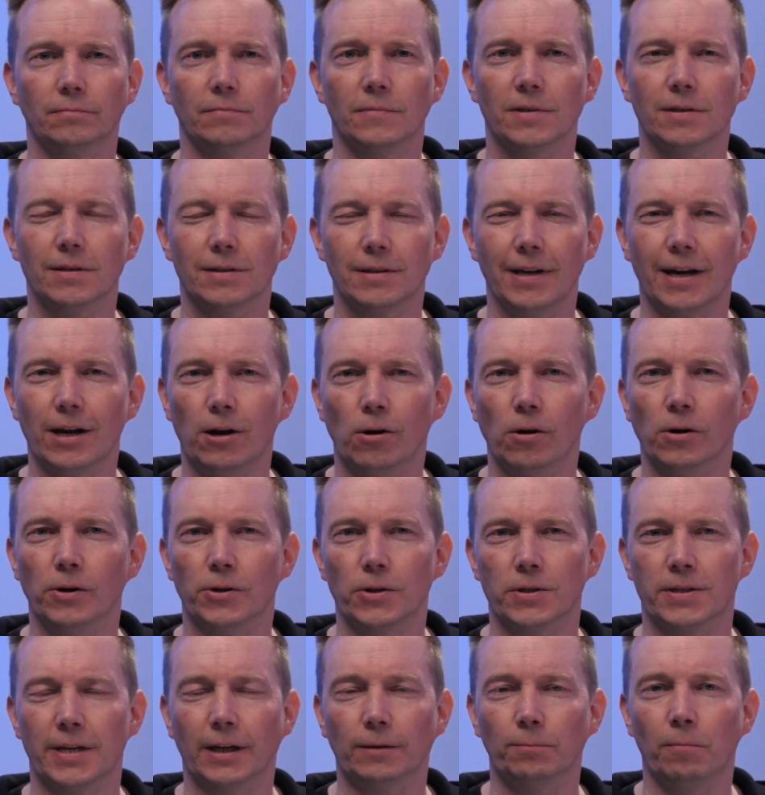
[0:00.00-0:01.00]

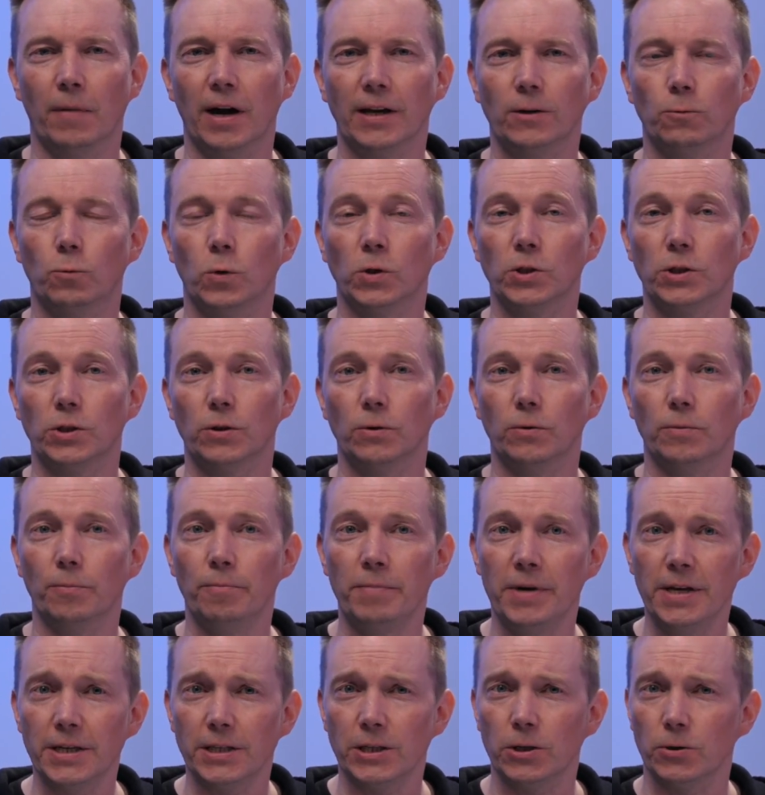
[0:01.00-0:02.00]
stakeholders that might want to
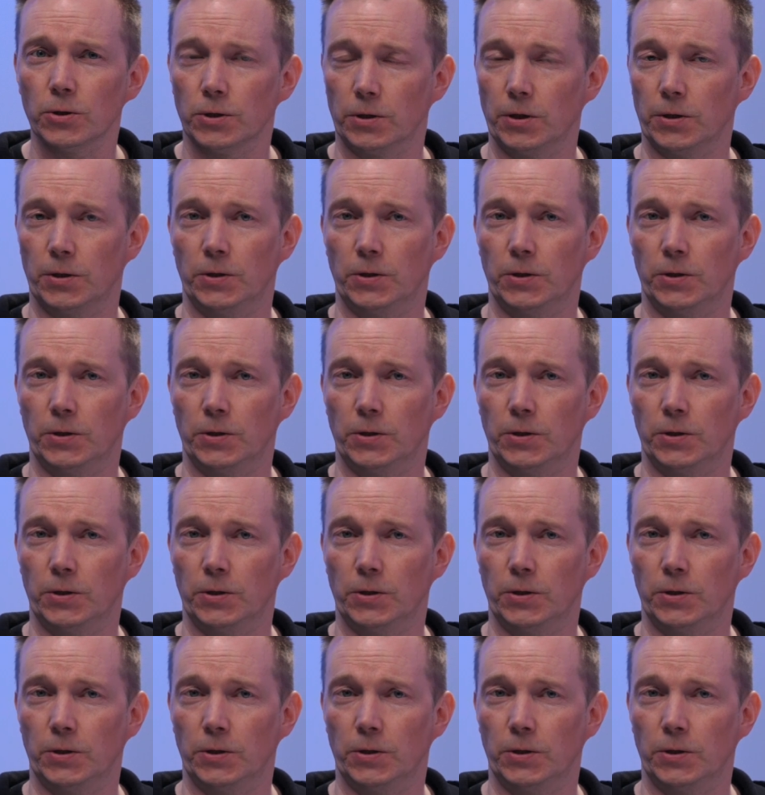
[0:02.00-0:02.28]
misuse the